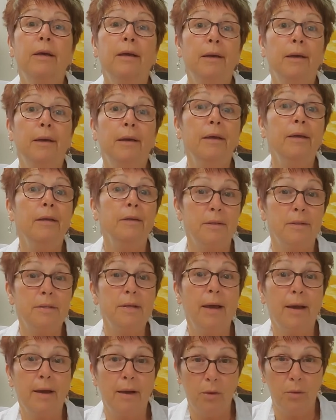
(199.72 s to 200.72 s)
in
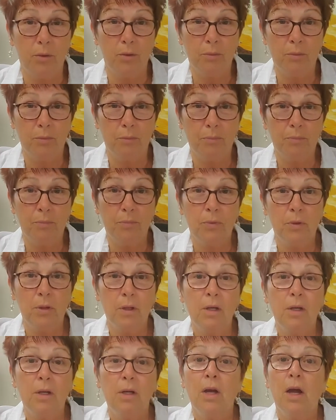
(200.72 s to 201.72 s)
town.
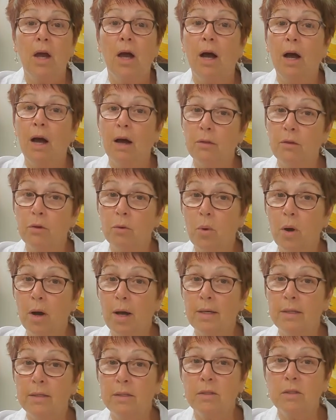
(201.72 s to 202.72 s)

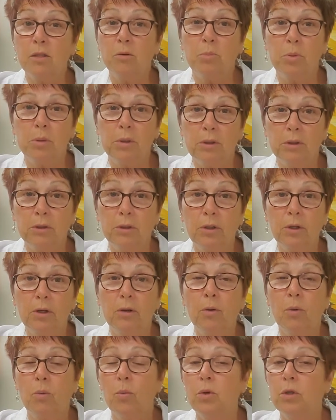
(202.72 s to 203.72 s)
Otherwise, the builder
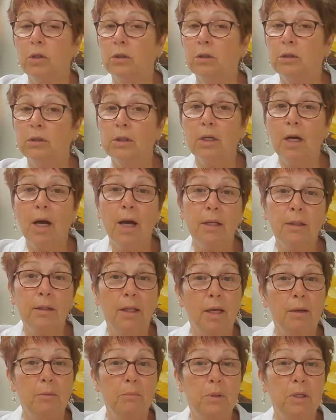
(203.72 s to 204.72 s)
will not
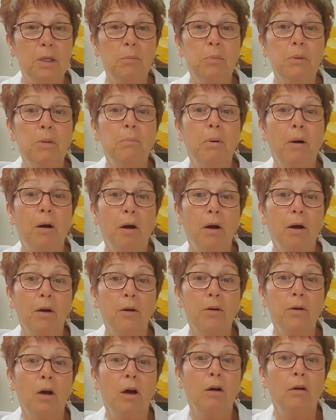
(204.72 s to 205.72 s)
let me be
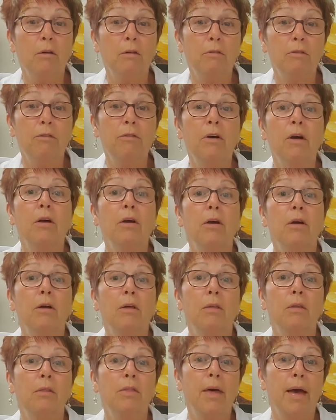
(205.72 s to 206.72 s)
part of
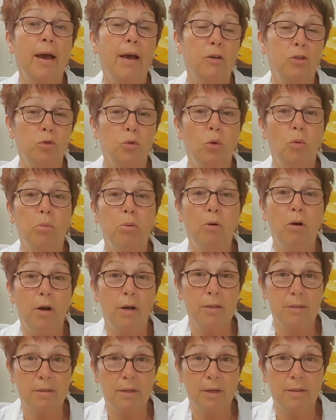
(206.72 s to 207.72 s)
the actual
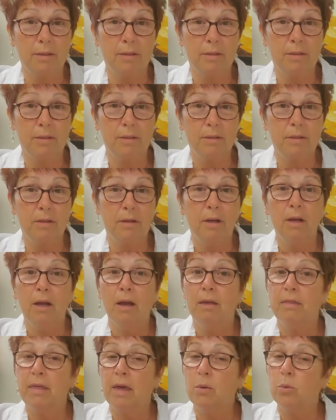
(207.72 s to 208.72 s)
process.
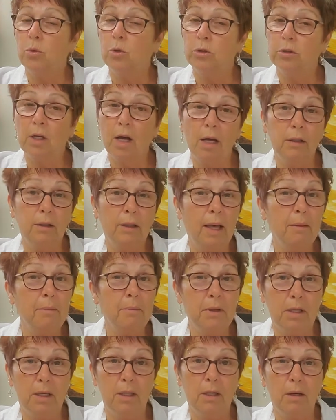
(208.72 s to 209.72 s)
They will not let
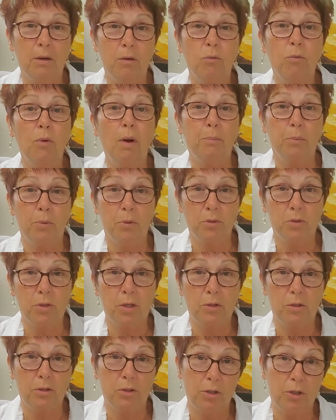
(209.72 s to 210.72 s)
me
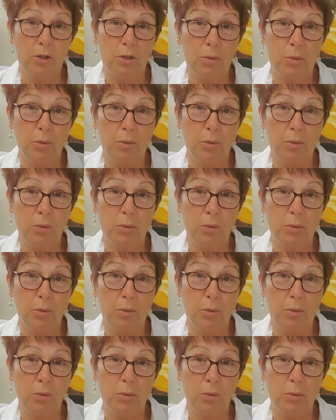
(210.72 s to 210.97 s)
represent you.